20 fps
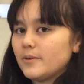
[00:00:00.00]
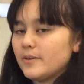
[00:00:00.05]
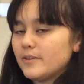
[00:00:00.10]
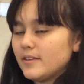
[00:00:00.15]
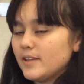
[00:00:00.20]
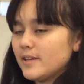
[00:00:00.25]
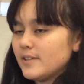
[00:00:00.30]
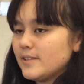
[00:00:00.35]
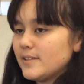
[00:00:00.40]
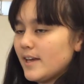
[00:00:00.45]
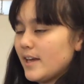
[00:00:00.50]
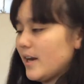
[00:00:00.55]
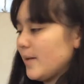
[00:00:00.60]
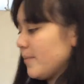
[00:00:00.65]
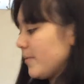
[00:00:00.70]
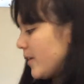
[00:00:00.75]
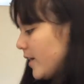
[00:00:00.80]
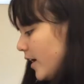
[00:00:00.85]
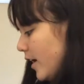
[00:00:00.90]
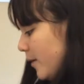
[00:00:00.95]
So in this
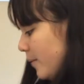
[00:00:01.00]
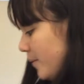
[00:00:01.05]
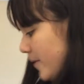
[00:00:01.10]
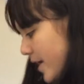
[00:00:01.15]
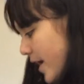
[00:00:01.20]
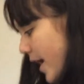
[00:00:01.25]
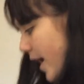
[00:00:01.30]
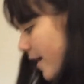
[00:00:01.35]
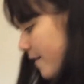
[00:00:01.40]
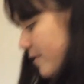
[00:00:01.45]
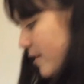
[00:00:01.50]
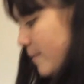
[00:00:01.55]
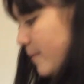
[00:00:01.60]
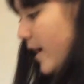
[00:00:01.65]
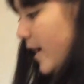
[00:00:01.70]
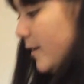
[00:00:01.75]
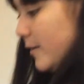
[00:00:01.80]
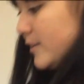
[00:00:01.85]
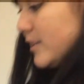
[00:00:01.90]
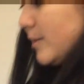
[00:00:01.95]
setup here, we have the
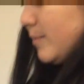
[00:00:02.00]
power